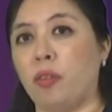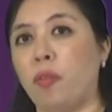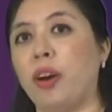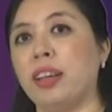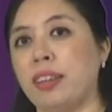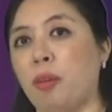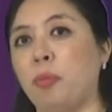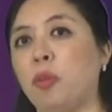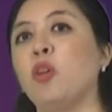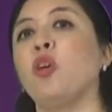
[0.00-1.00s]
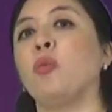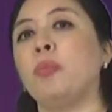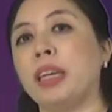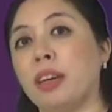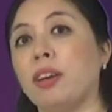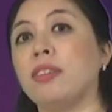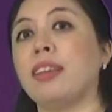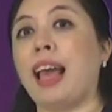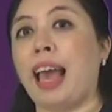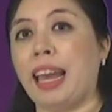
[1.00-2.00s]
For example, because
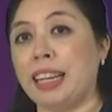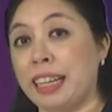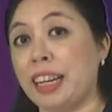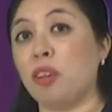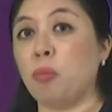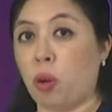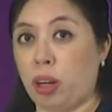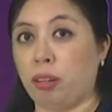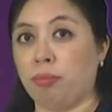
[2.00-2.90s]
I needed money.